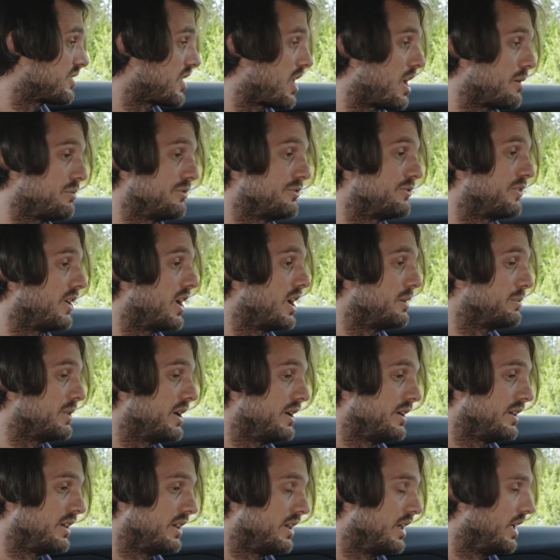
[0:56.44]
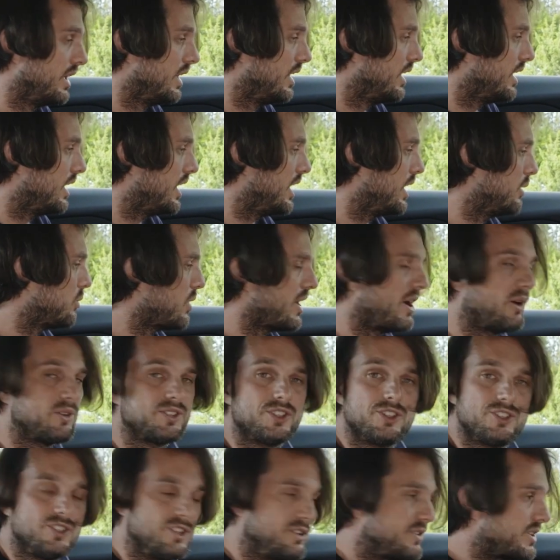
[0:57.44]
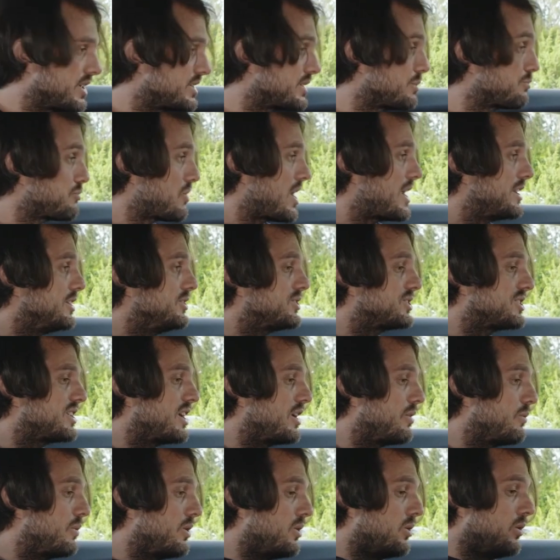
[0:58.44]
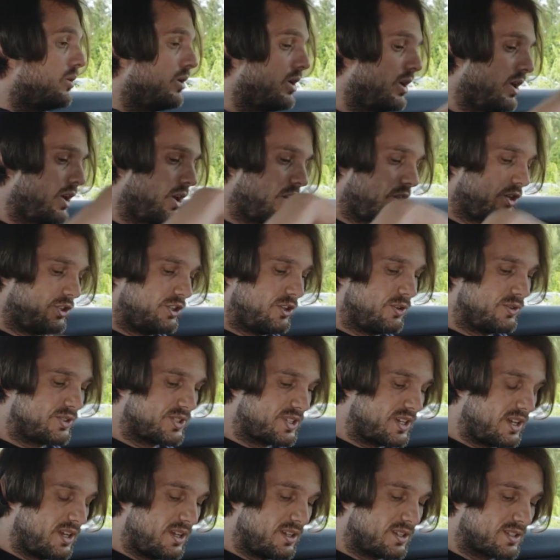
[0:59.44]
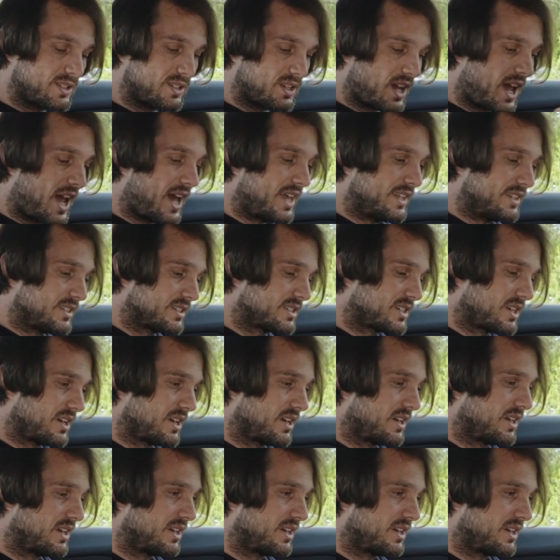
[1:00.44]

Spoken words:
of carbon fibre. What else is new? There's a brand new steering wheel, new seats, and